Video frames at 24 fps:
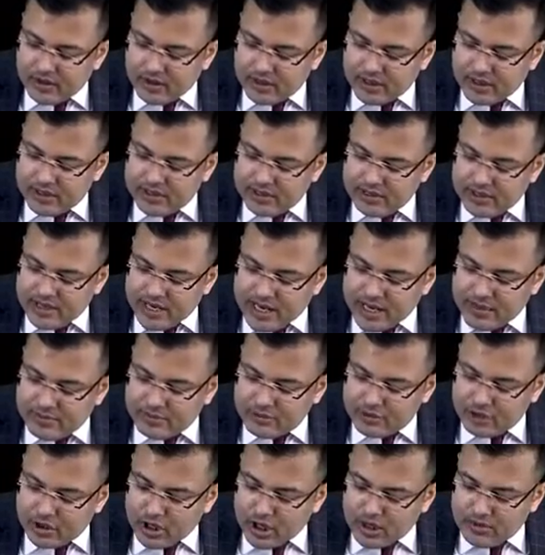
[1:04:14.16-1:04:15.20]

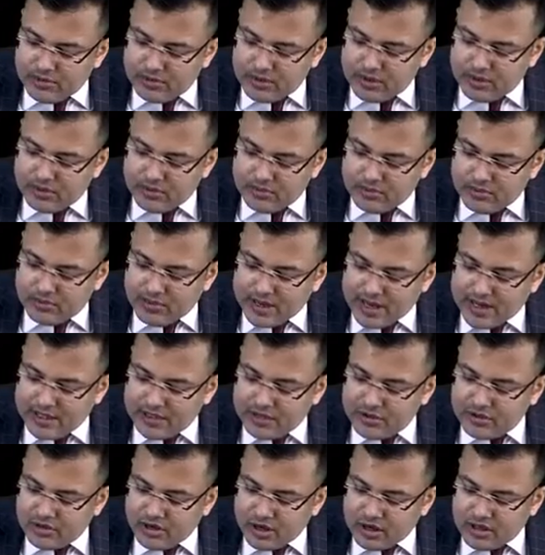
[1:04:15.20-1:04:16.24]
Unabsorbed bile
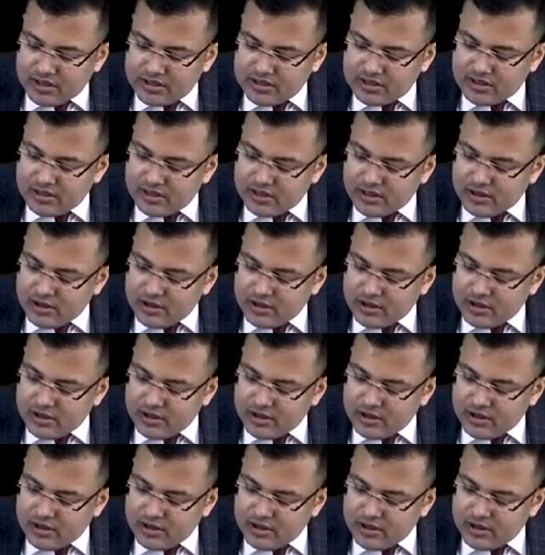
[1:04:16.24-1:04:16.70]
salts